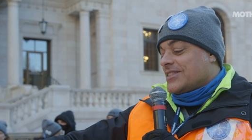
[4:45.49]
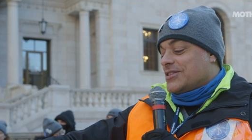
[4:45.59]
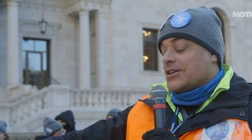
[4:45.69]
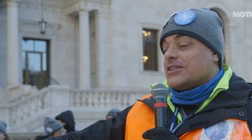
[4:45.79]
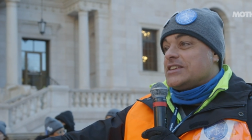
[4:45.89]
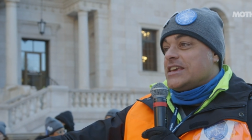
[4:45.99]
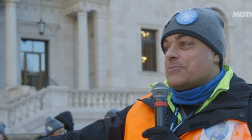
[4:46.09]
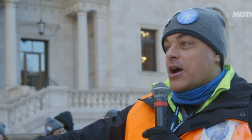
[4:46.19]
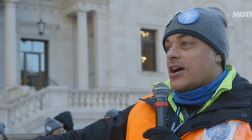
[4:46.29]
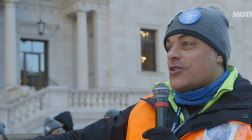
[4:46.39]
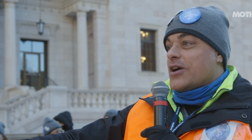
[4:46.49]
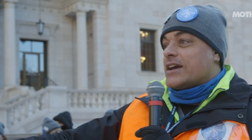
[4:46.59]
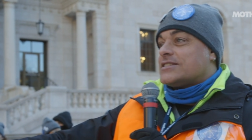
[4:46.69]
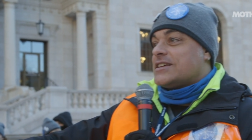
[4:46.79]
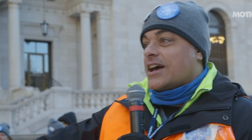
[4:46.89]
the Team Auto
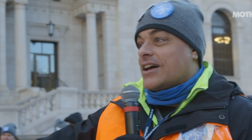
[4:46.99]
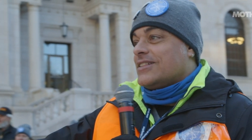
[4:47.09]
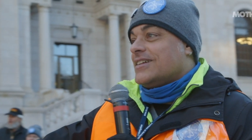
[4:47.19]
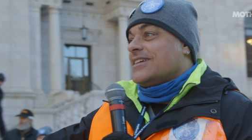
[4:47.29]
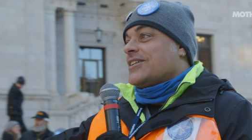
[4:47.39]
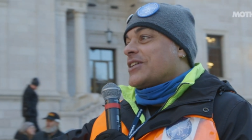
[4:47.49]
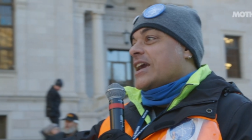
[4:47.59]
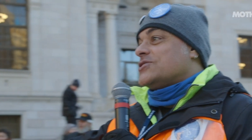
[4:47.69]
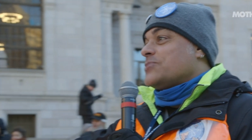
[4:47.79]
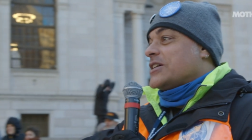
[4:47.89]
XL, Case